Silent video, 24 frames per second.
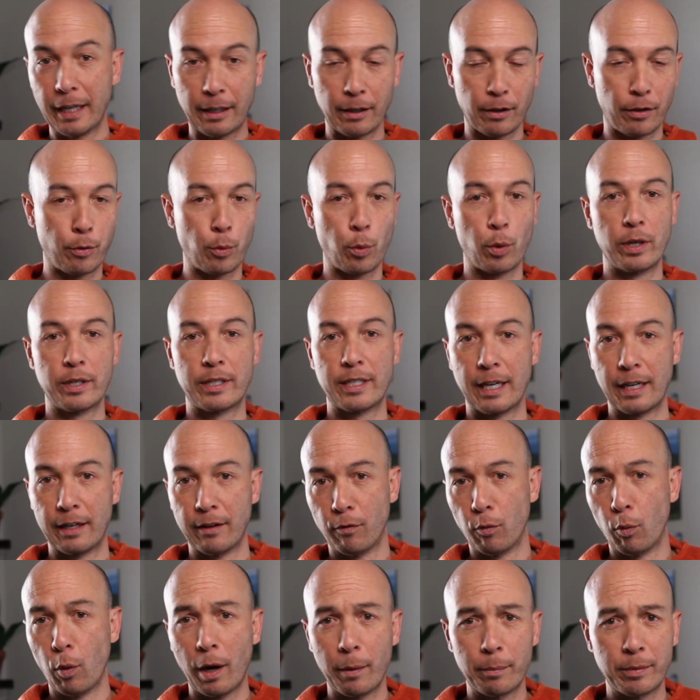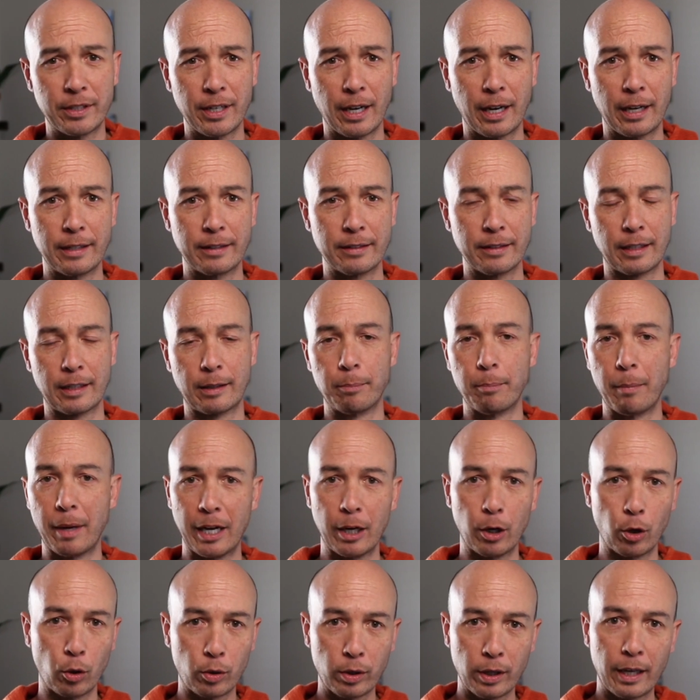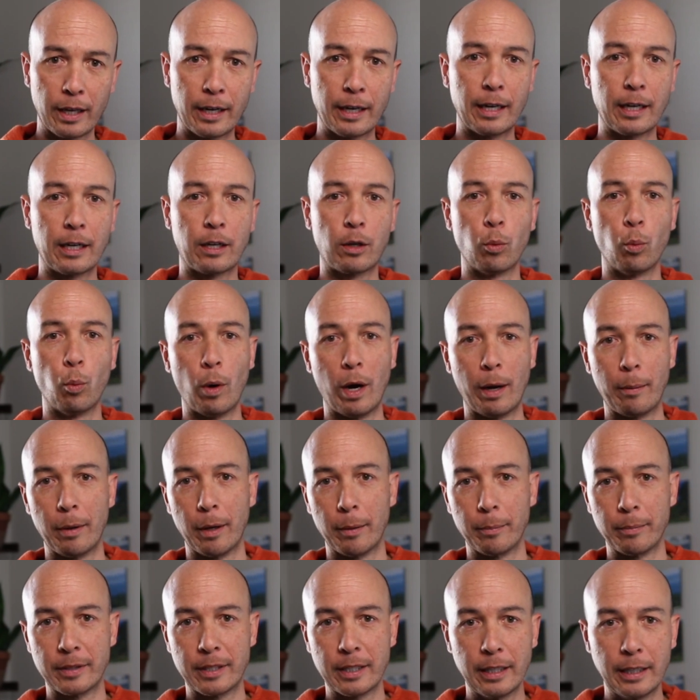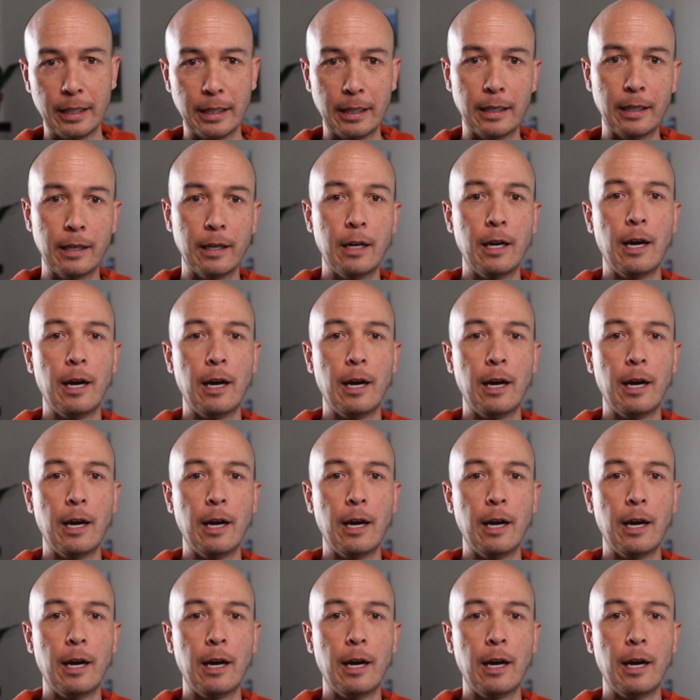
authoritative websites like Mayo Clinic, WebMD,